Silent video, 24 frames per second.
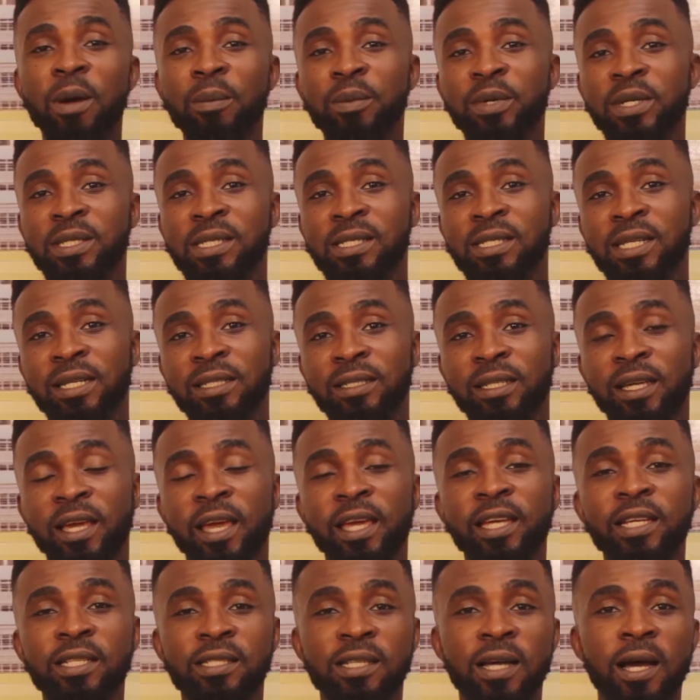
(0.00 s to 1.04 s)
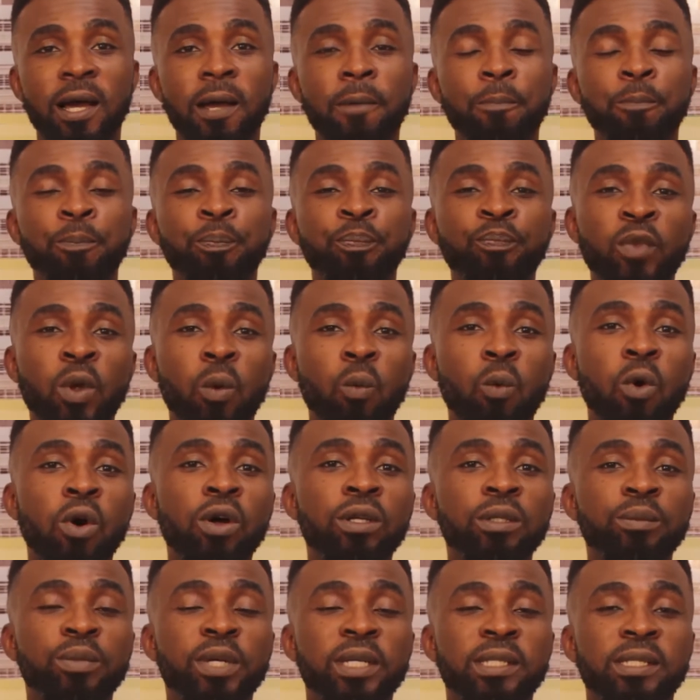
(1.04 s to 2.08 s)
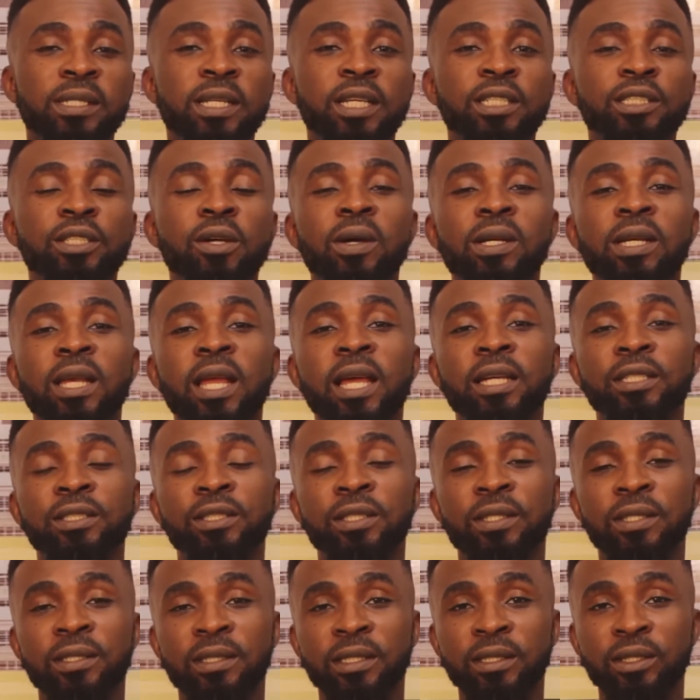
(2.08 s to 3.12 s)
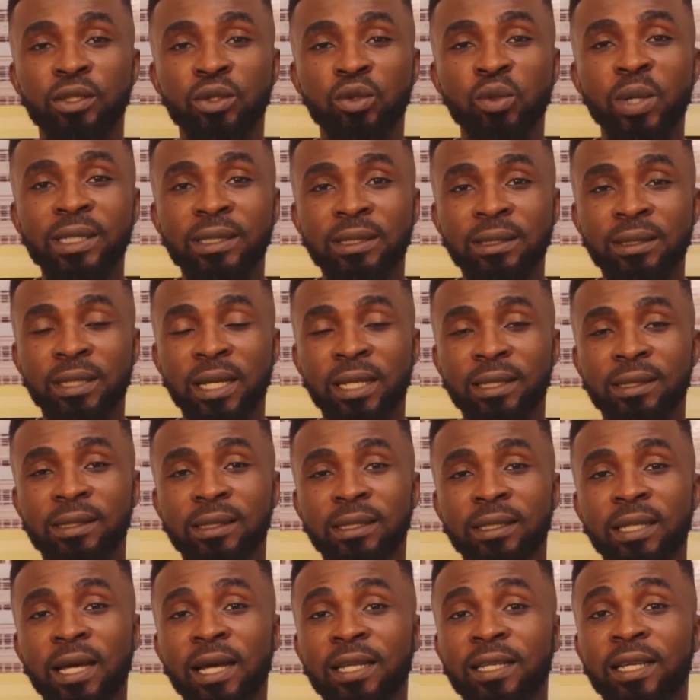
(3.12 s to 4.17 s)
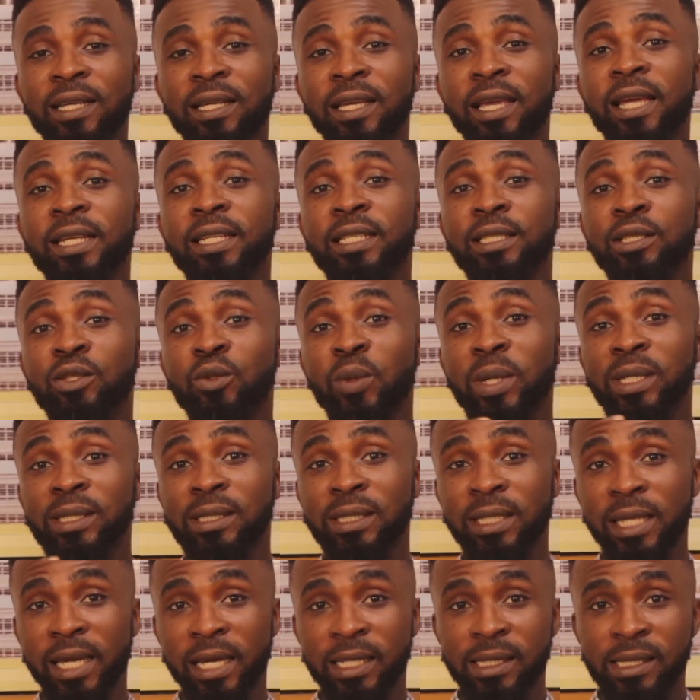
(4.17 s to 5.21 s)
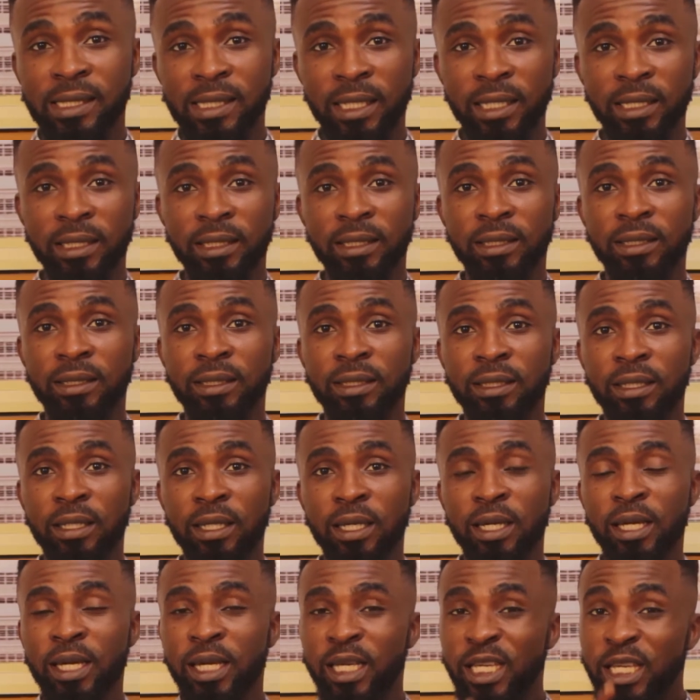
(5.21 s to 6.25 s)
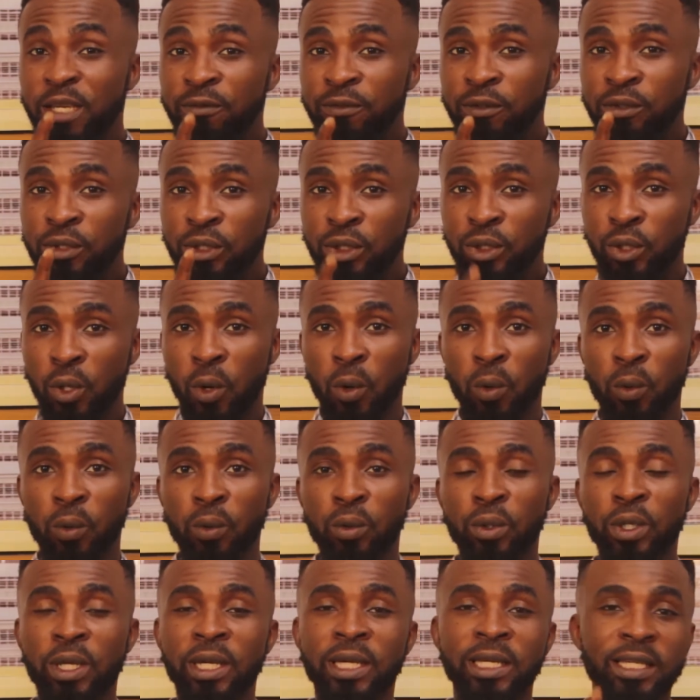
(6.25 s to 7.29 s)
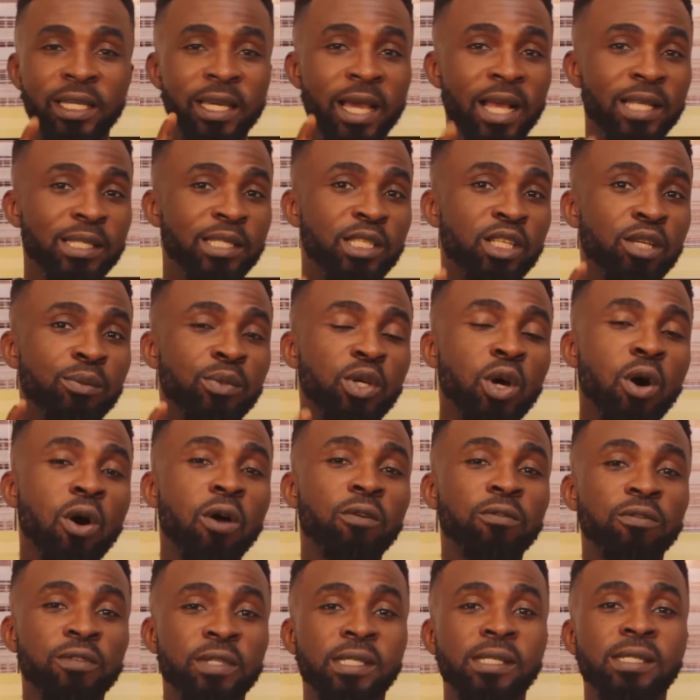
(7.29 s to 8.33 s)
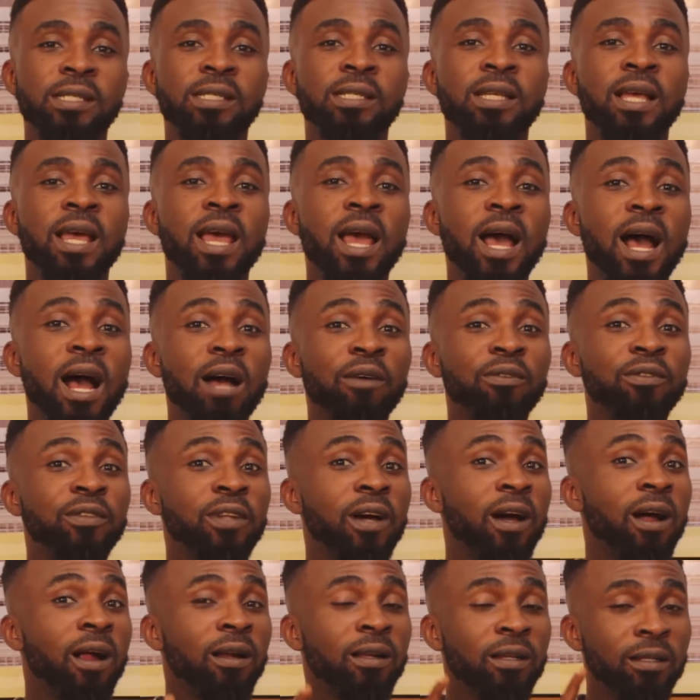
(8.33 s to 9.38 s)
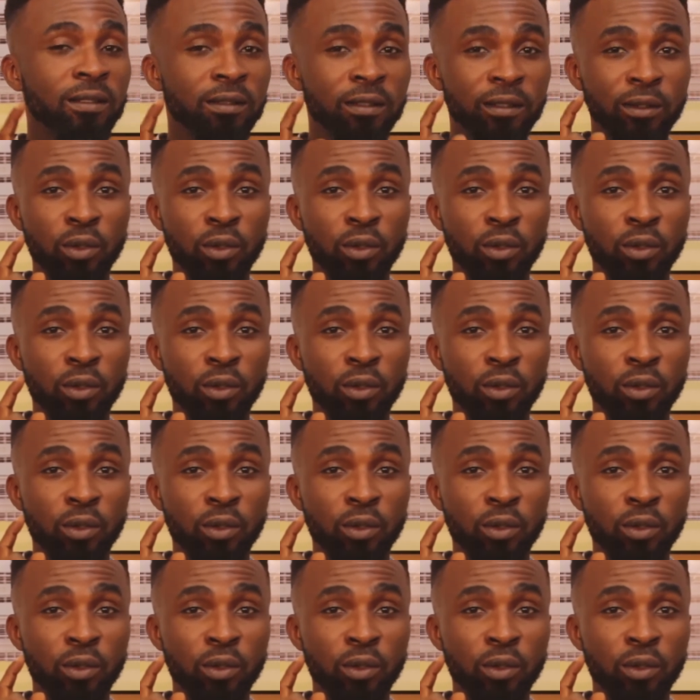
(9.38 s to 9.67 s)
President Keïta won presidential elections in 2013 and again in 2018, even though he assumed office after a